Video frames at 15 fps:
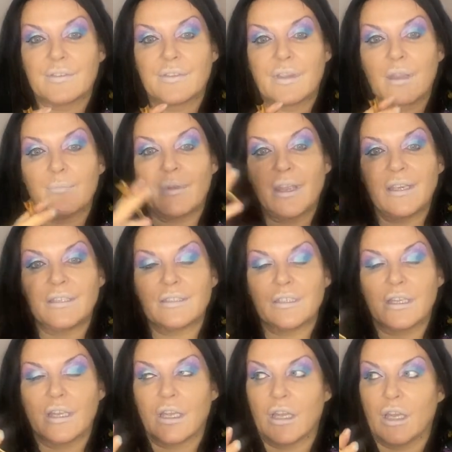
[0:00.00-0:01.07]
they made
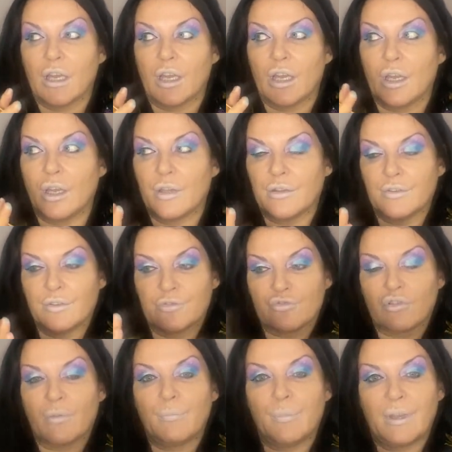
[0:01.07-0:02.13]
the
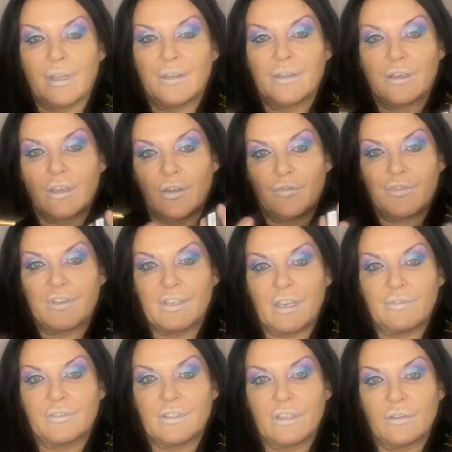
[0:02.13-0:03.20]
trumpet of the
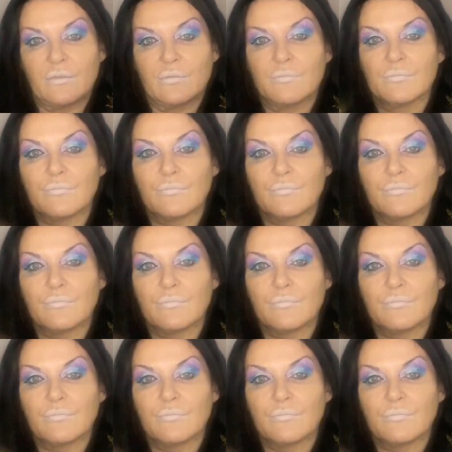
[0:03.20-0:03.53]
daffodil.